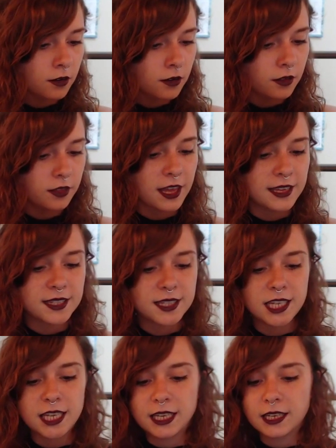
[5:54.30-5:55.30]
they
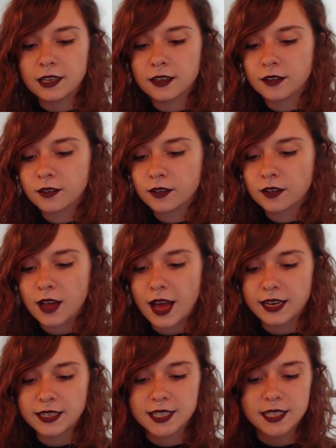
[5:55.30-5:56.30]
see, at
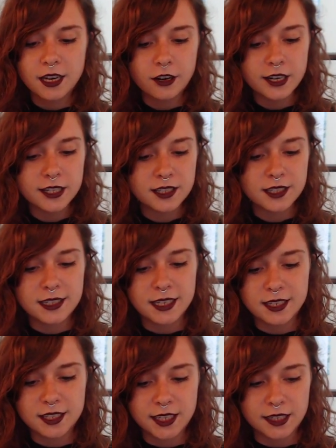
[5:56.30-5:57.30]
its nearest
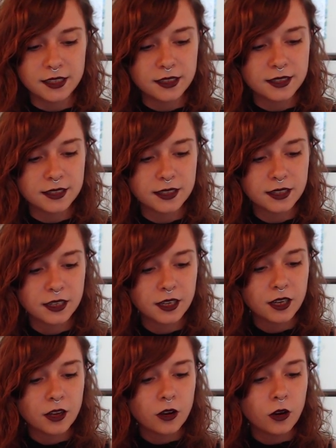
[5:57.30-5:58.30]
distance,
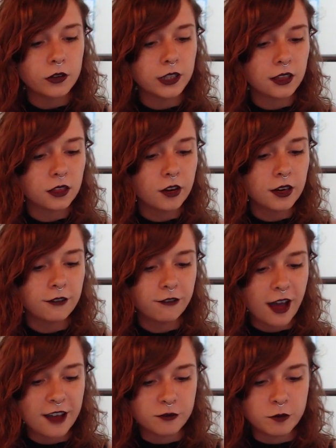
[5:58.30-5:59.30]
only
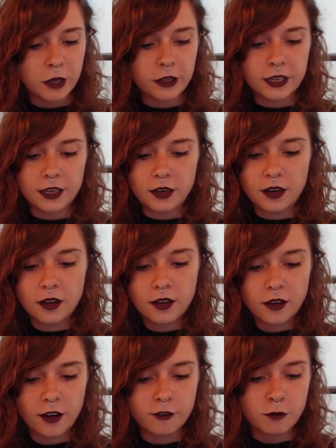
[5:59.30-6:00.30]
35 million
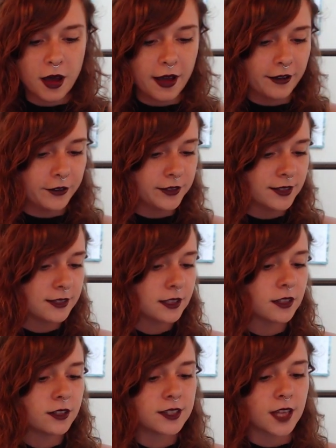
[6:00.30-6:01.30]
of miles
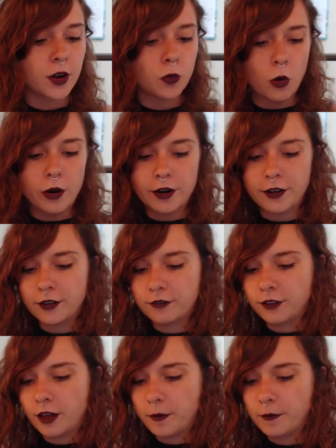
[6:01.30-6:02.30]
sunward of
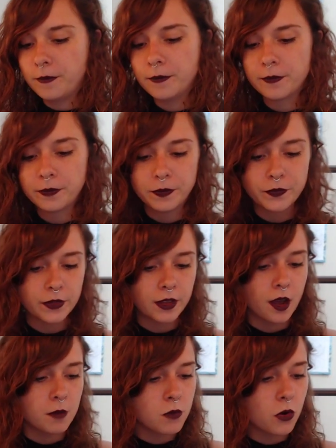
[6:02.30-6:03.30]
them,
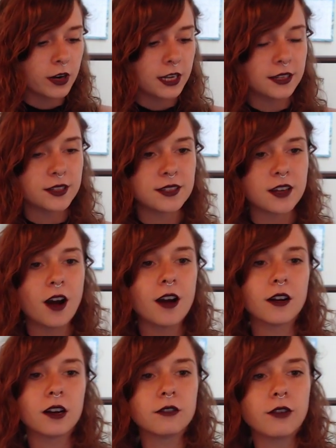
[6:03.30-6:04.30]
a morning
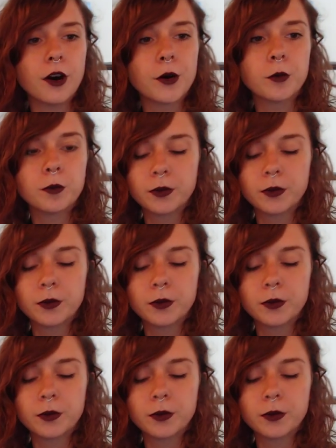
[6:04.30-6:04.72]
star of hope.